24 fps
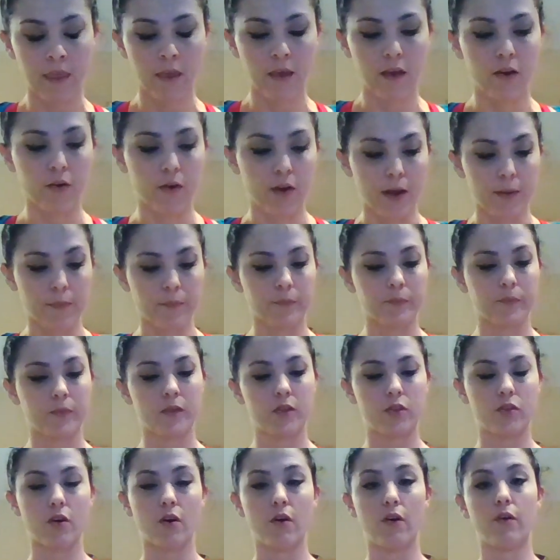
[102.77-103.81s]
Okay,
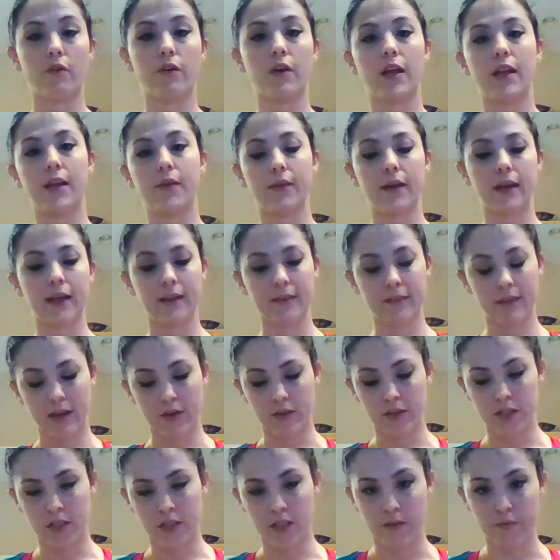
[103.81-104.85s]
so anyway, now
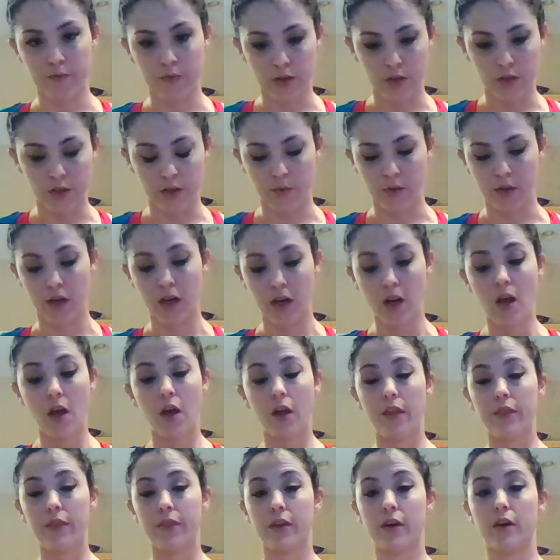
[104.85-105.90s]
it's time for a new one.
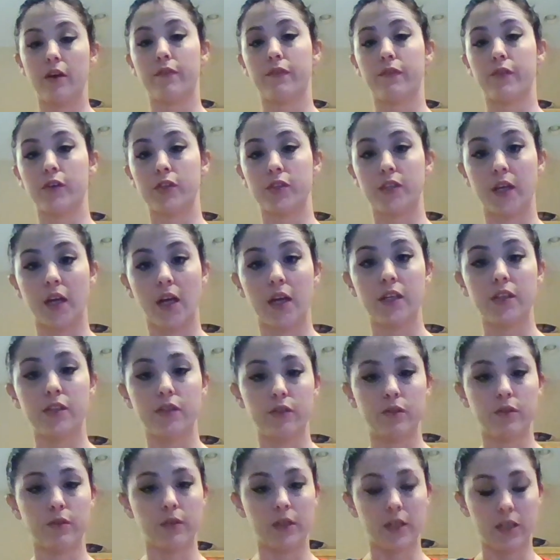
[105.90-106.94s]
The first thing I
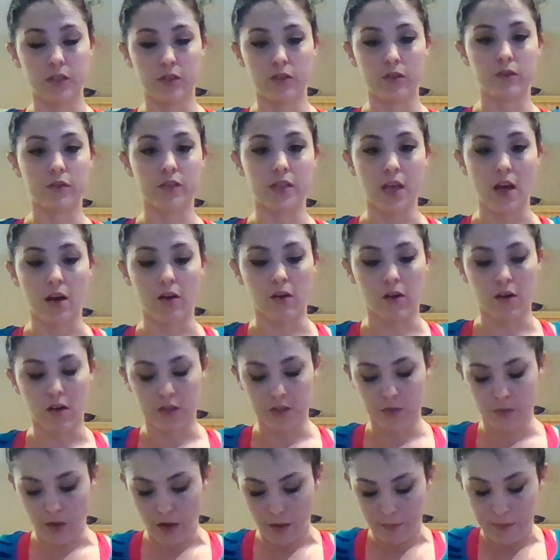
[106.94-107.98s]
do is use the alcohol
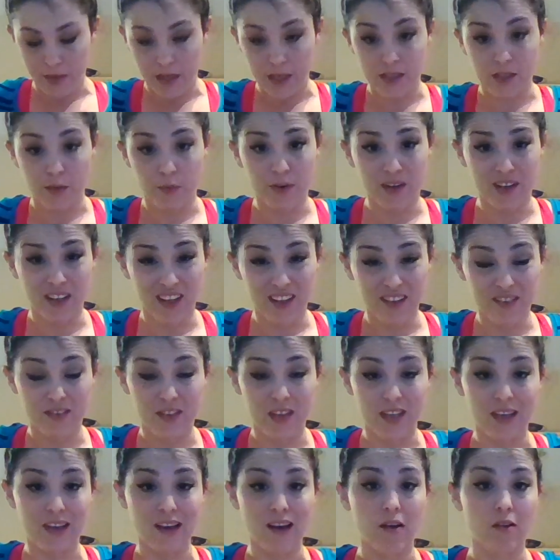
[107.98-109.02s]
swab because I want to give
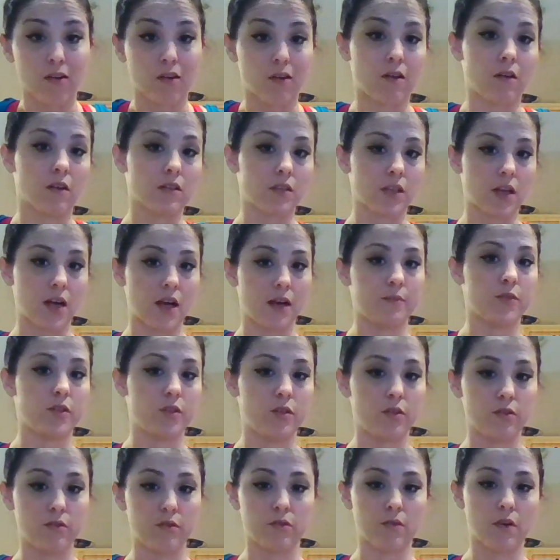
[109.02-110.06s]
the alcohol time
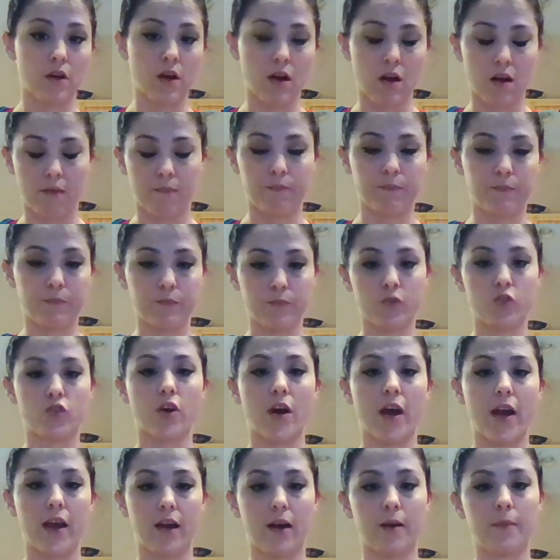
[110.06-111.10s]
to
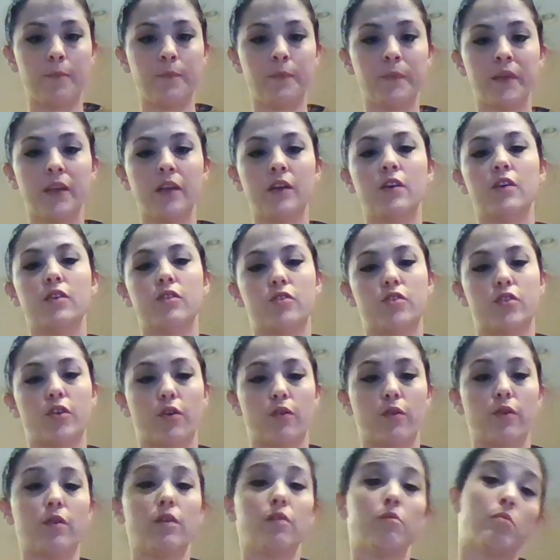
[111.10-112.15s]
dry up.
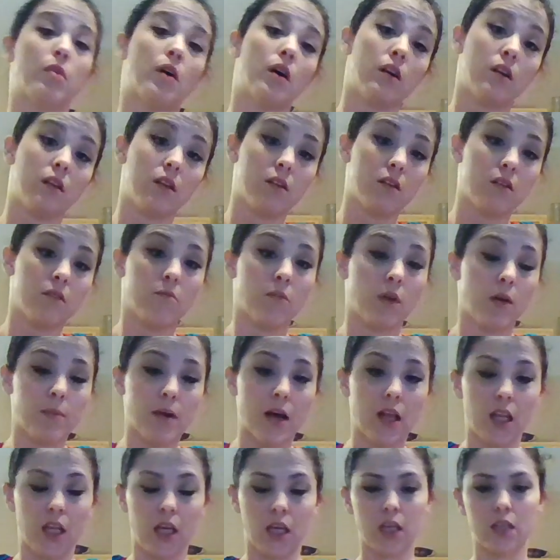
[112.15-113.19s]
So pardon my
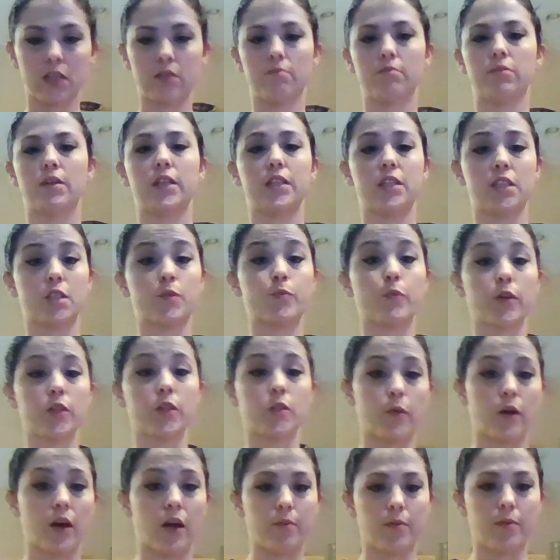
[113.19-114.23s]
belly, but it's a sports
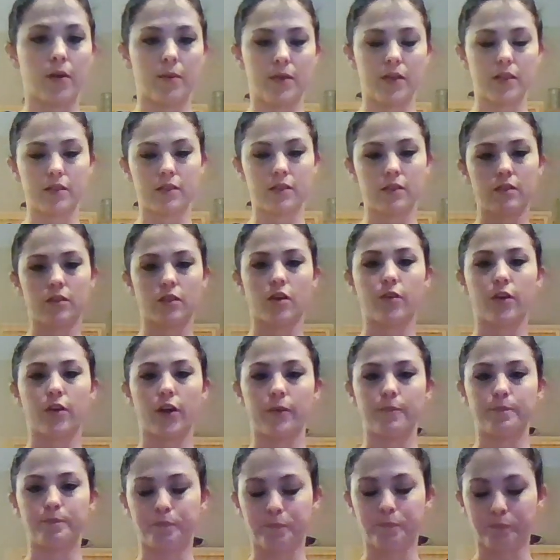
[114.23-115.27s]
bra, I promise. It's all good.